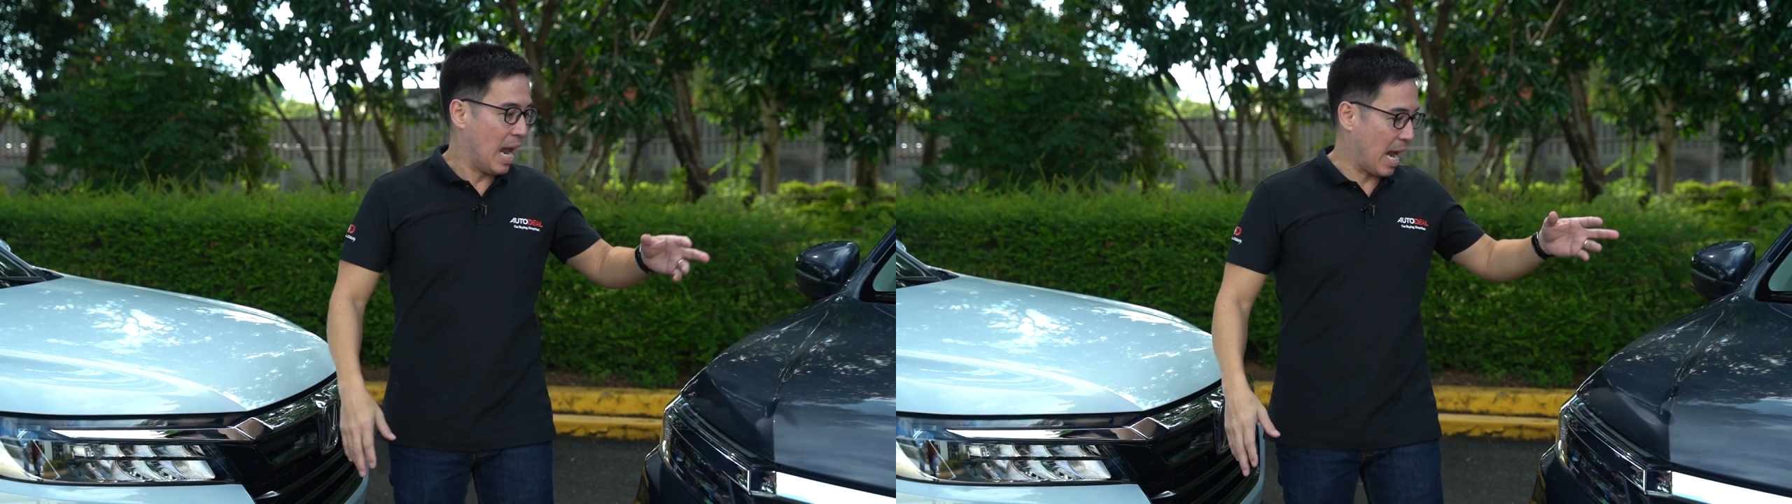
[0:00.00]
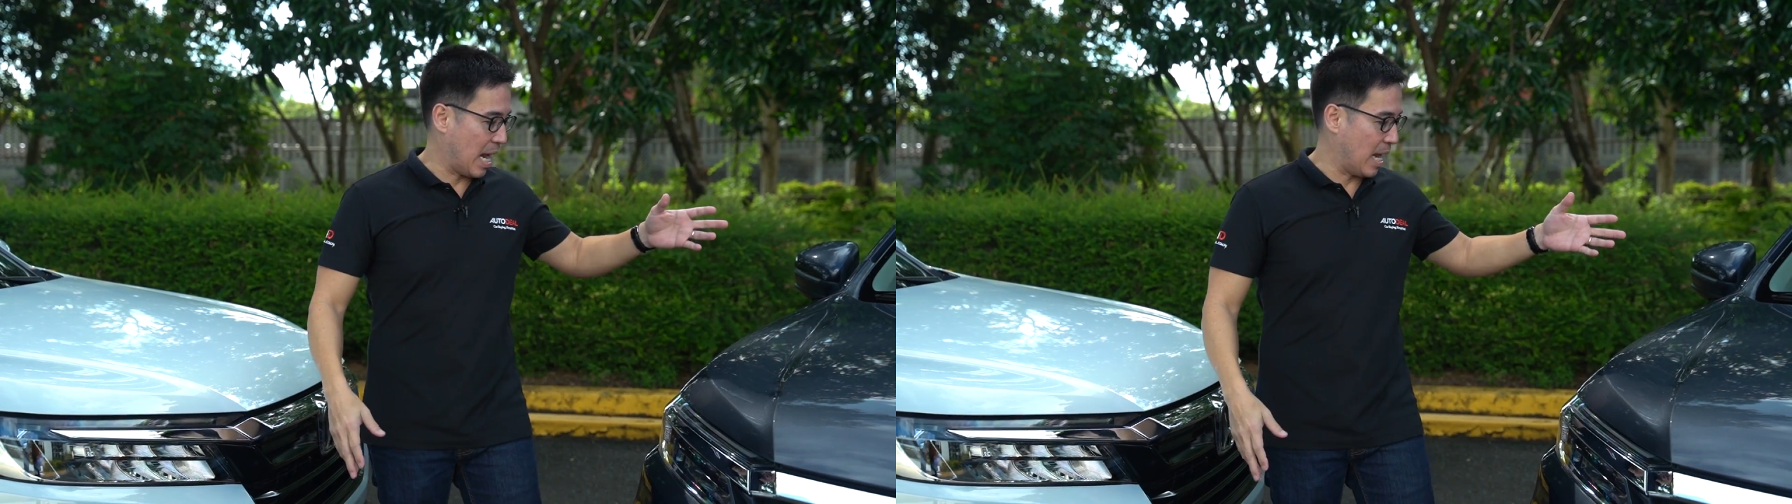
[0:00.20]

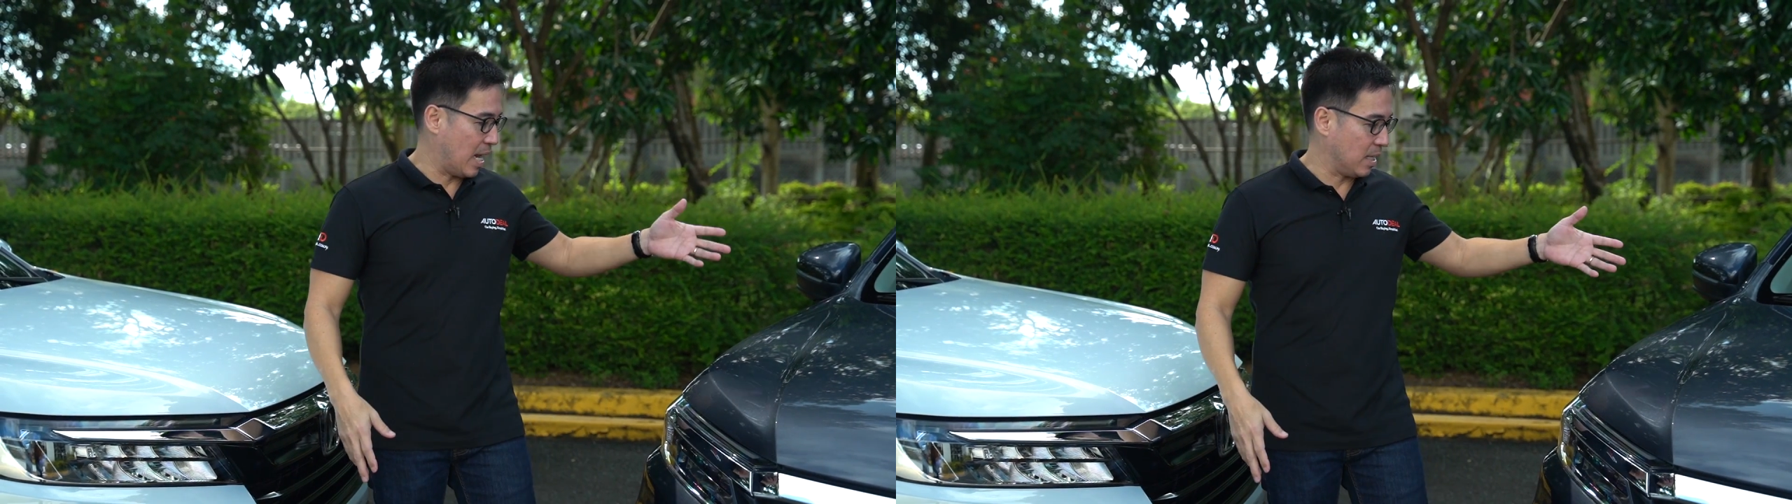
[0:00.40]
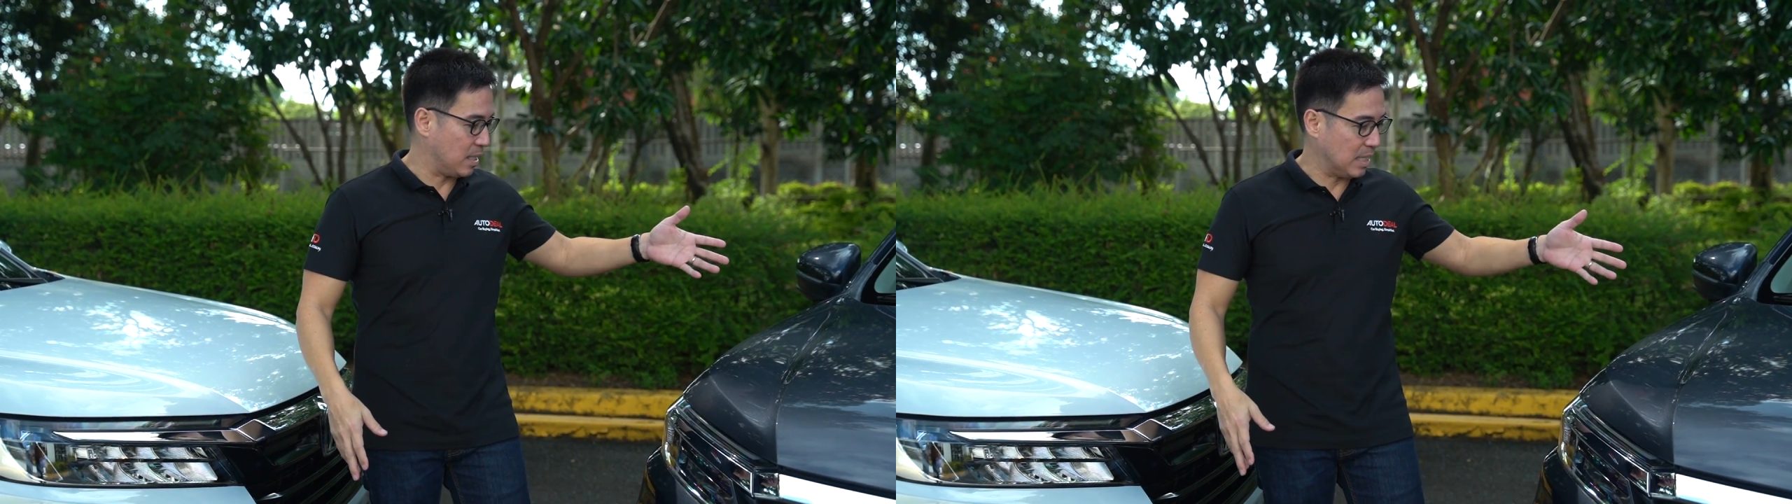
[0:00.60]

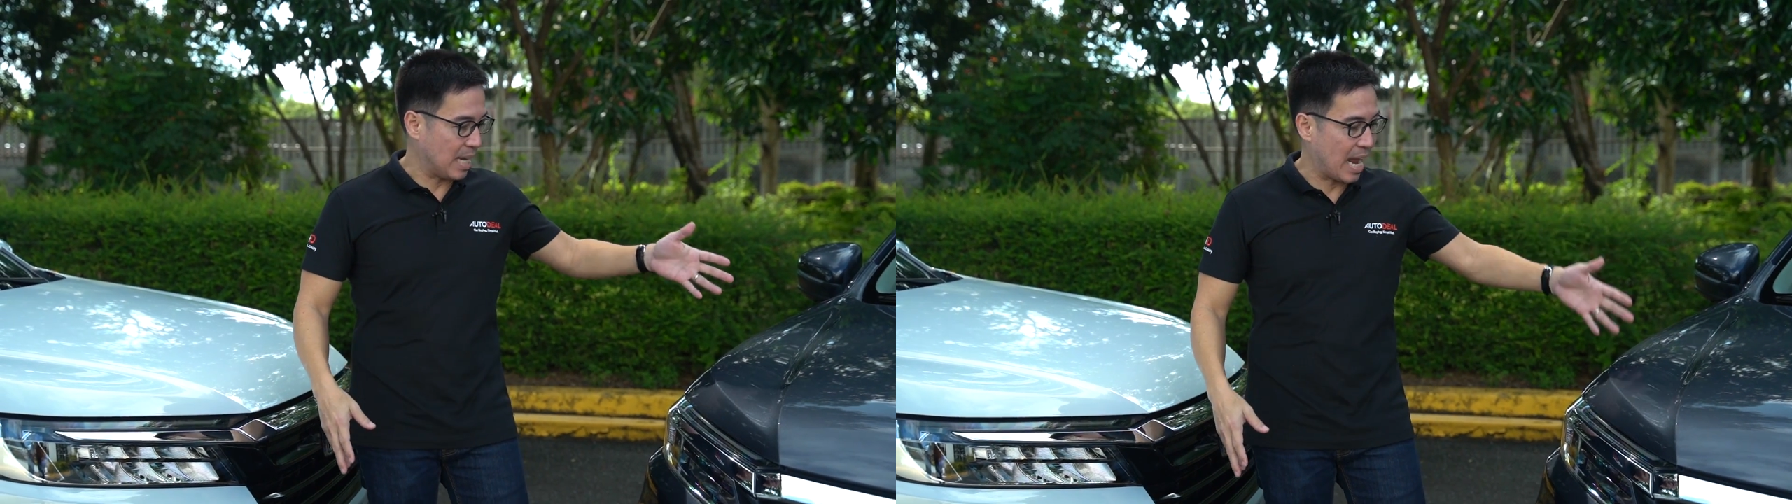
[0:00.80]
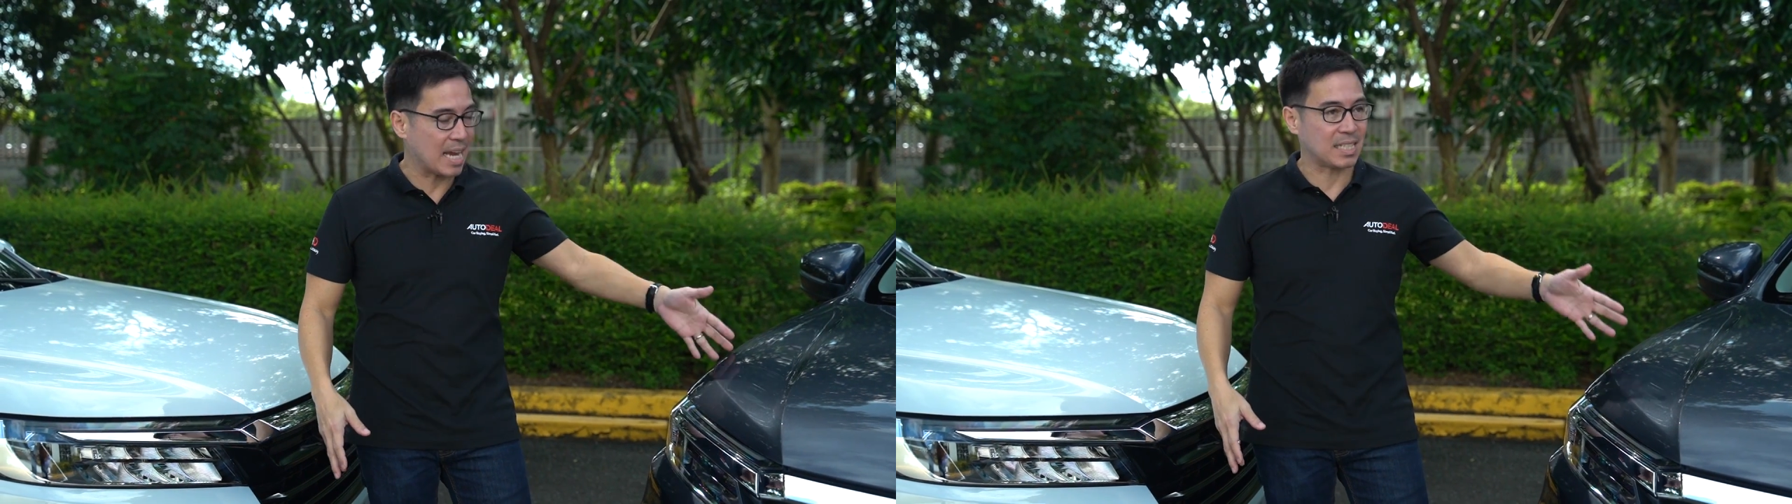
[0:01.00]
and
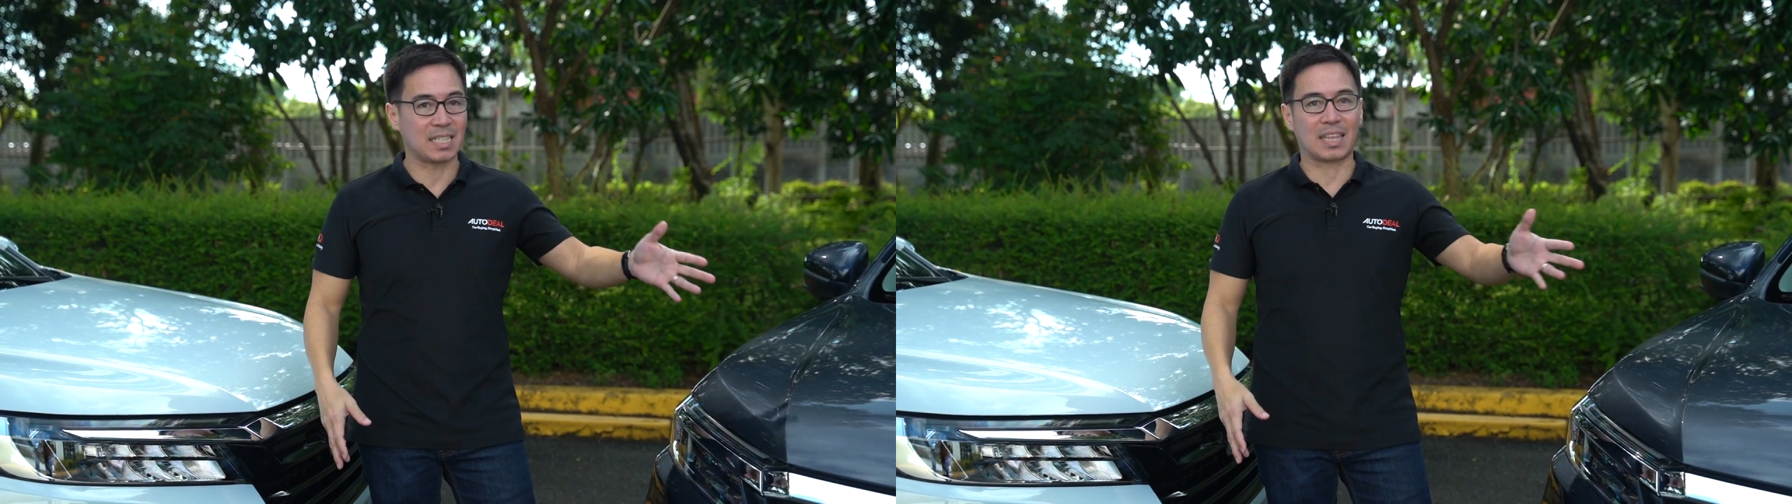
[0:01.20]
the S is